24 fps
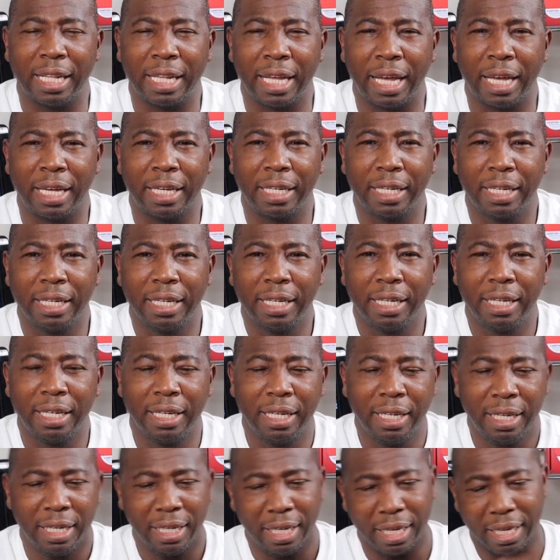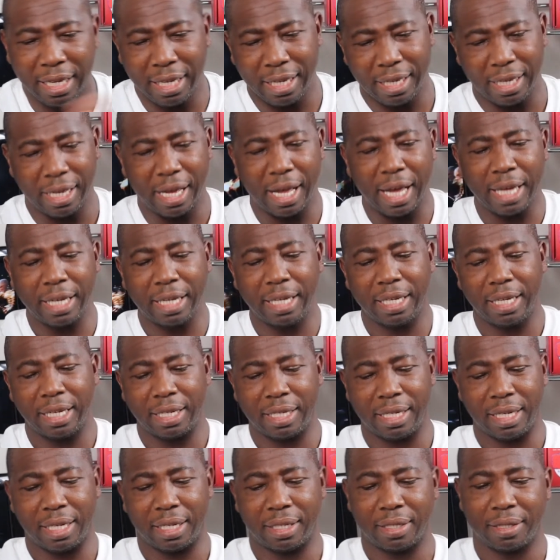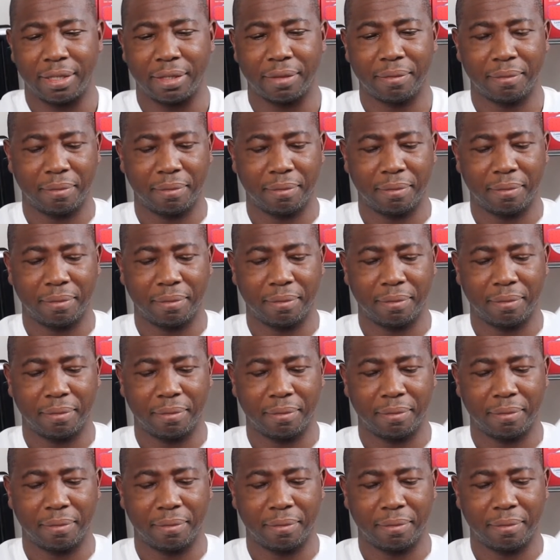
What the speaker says: like, I can get this.